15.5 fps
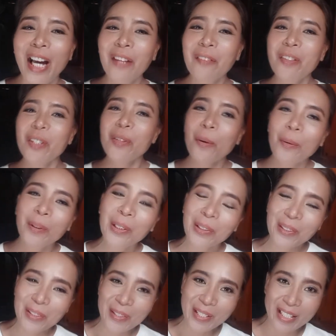I'm just so
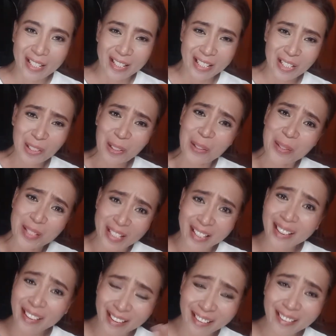curious, sis. Do you still
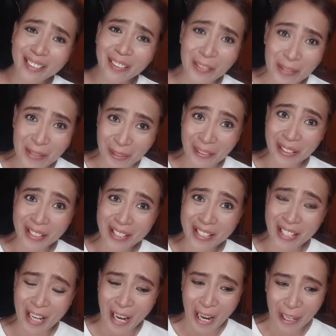eat desserts?
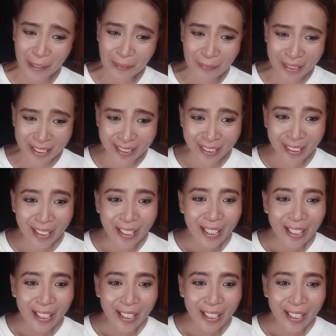I mean,